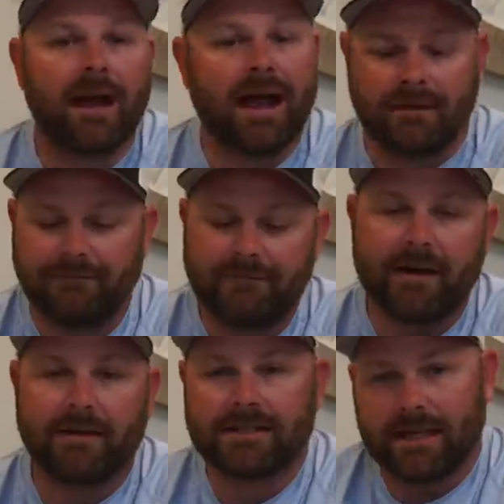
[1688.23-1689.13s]
I can
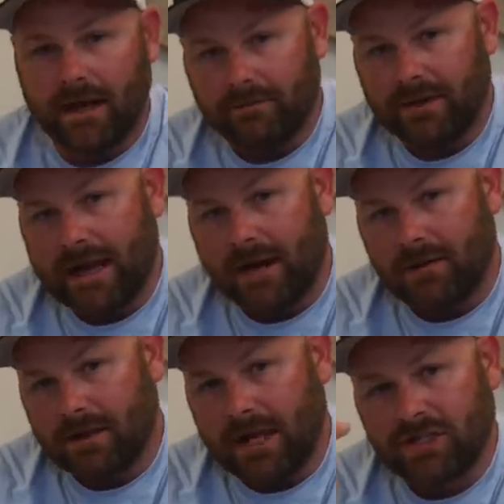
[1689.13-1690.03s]
fire this LV
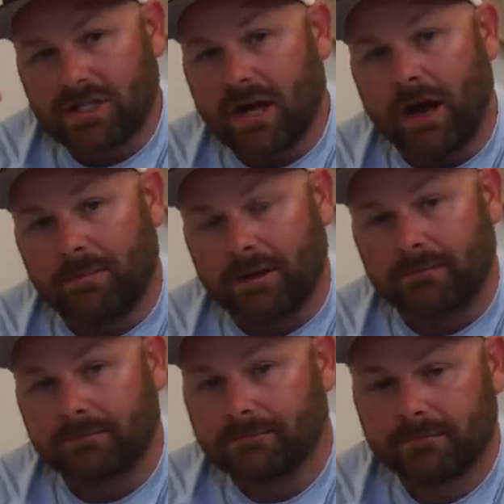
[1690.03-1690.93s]
out and just hop it.
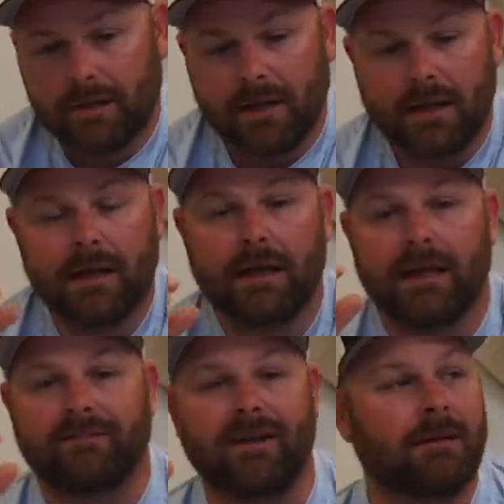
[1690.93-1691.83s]

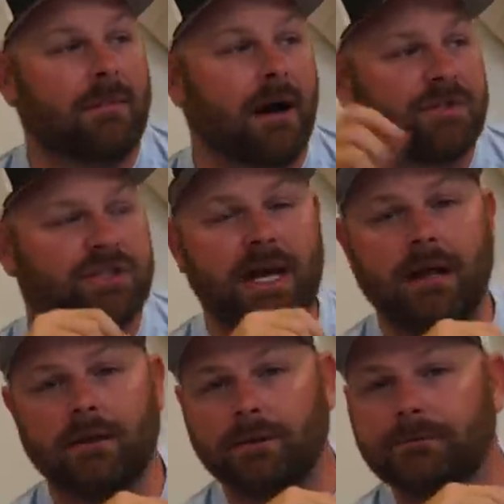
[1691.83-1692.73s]
If I am up
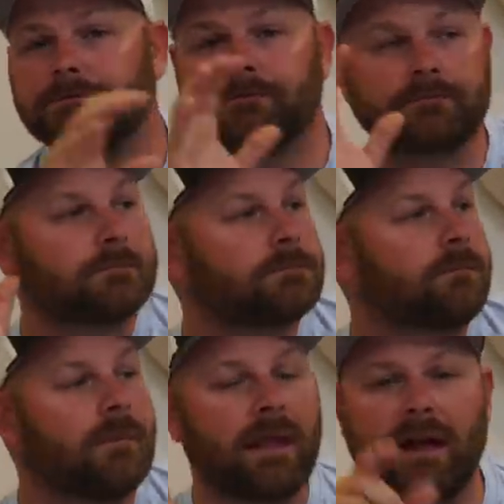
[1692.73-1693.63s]
shallow
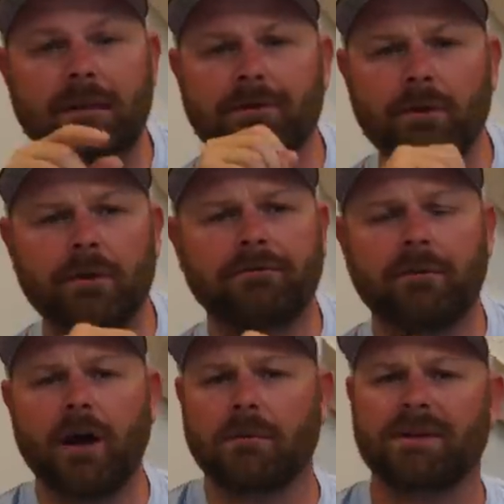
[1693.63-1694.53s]
and I'm throwing a
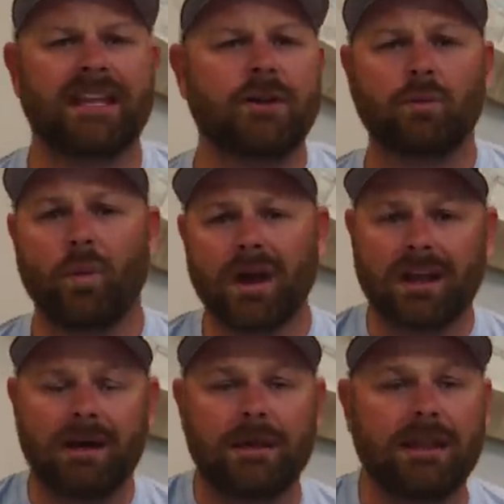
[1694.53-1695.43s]
frog, but they don't want
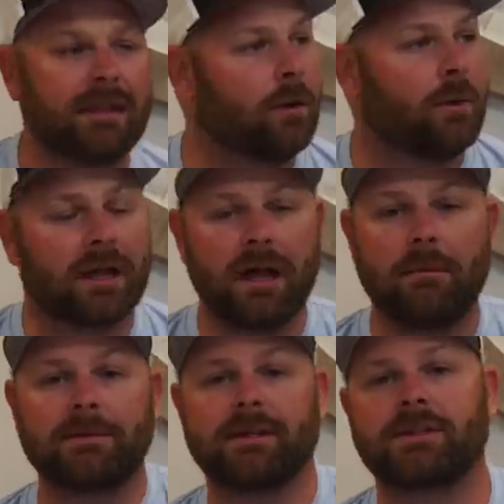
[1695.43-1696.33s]
to commit, they don't want to come
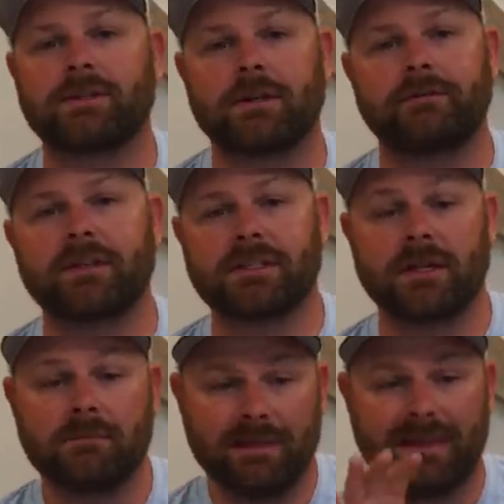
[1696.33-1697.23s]
up to the surface,
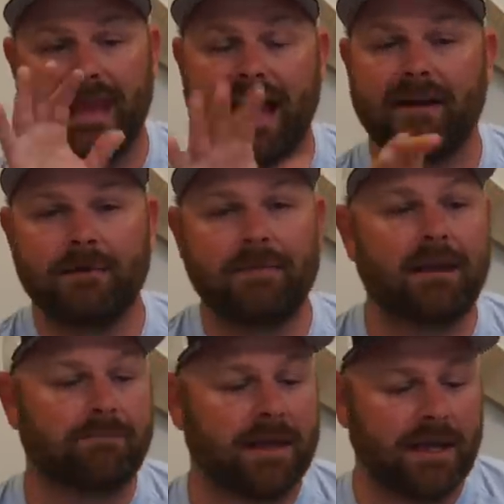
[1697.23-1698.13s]
but they have the
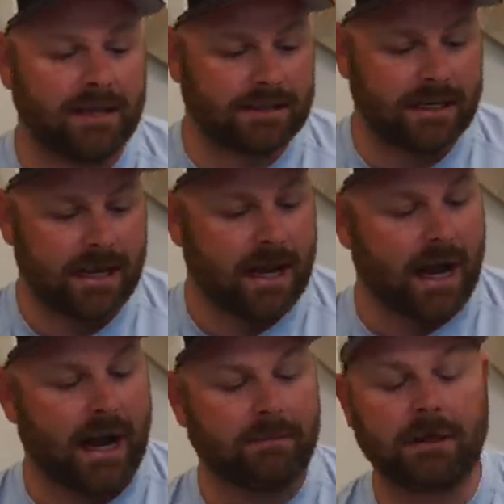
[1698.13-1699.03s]
bait pinned,
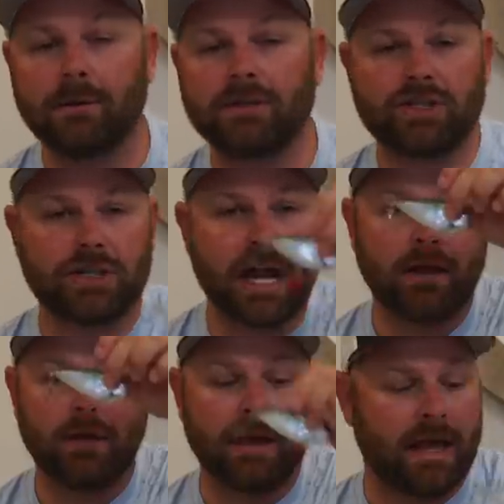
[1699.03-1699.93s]
I'm going
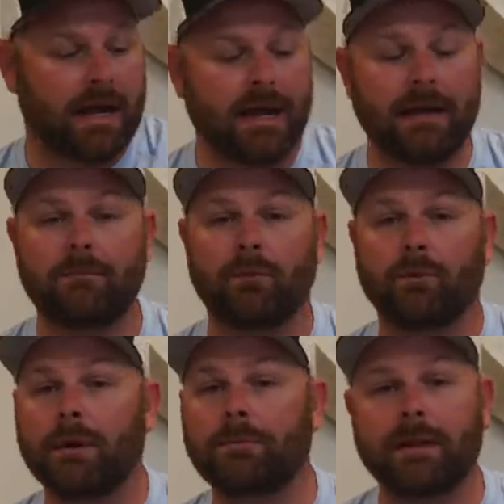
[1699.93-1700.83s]
shallow and I am
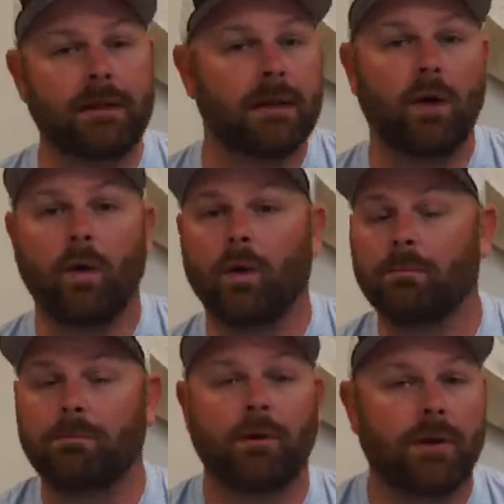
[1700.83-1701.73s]
ripping or
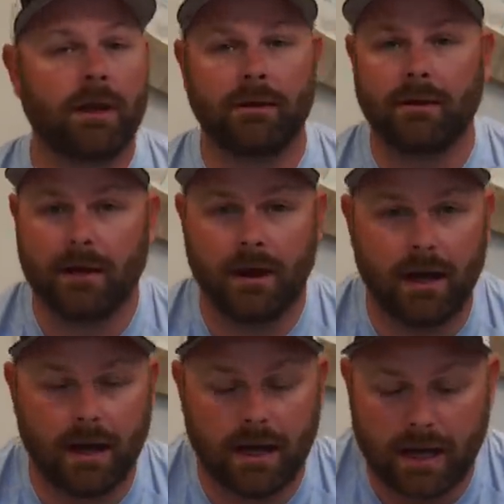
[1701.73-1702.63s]
burning
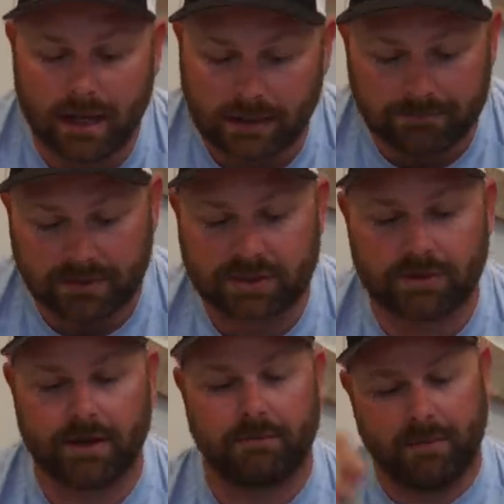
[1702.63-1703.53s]
uh, a lipless
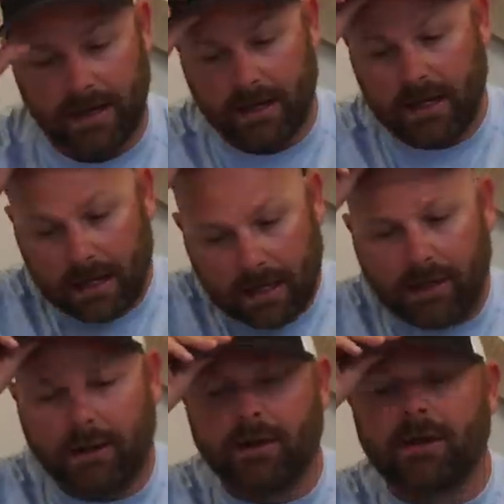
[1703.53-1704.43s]
crankbait.
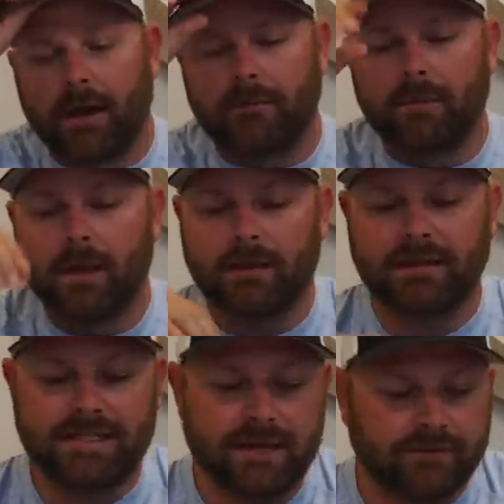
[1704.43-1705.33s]
You know, the, the
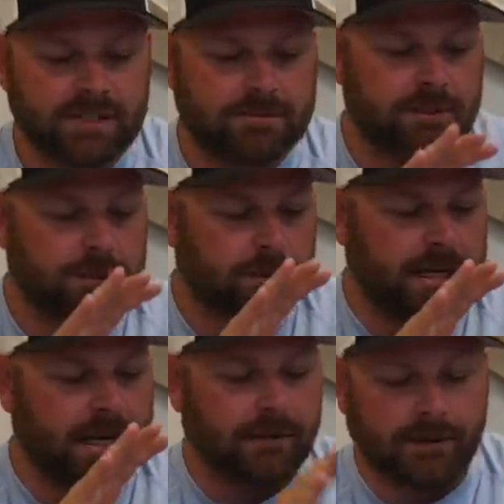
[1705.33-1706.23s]
difference
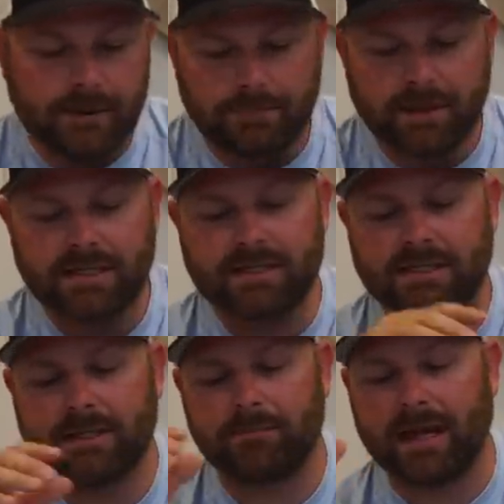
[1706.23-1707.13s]
between a
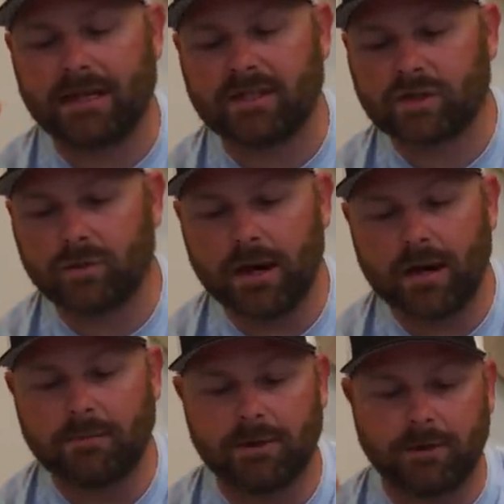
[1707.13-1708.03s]
lipless and a
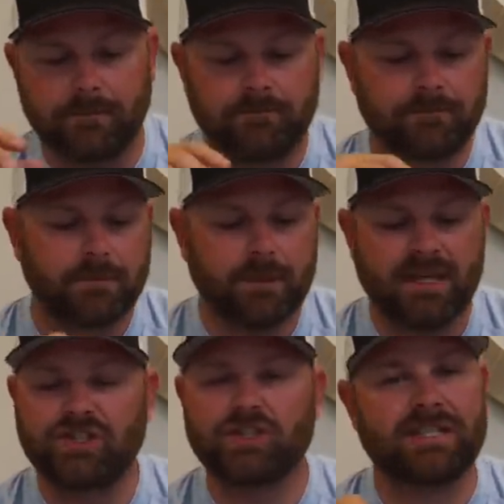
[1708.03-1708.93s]
square bill
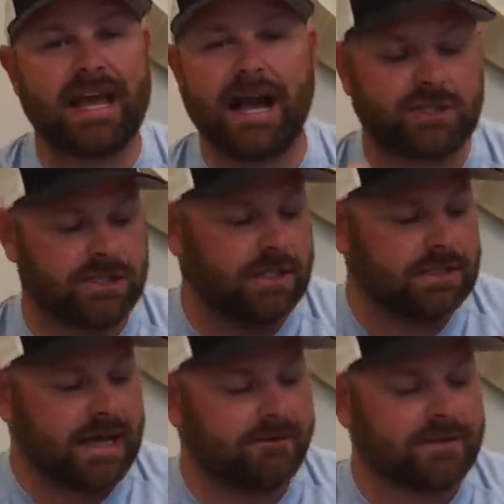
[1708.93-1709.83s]
is just action.
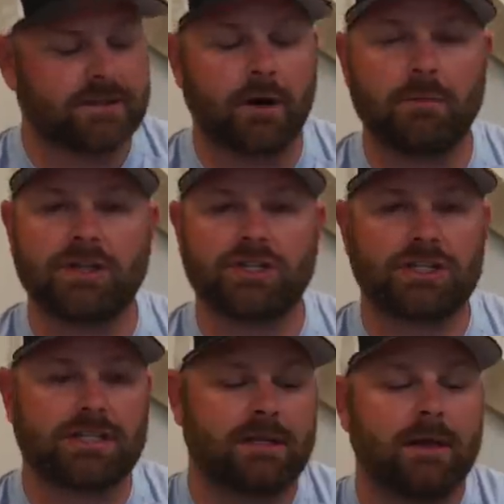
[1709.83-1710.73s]
These have so much,
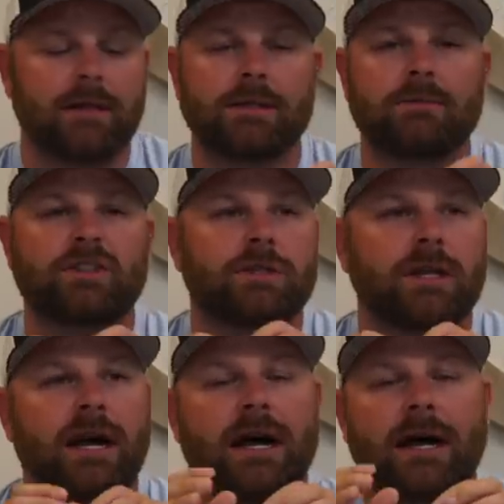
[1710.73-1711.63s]
so much
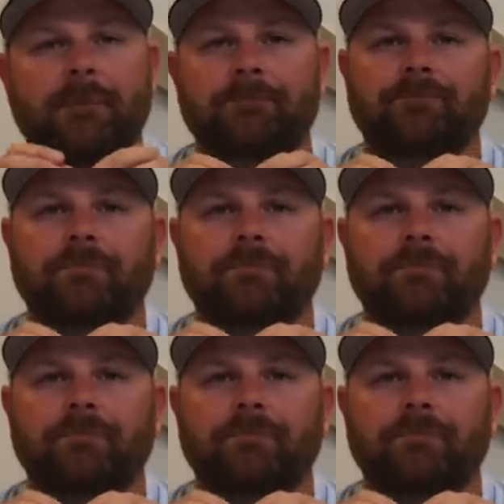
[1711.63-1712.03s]
uh,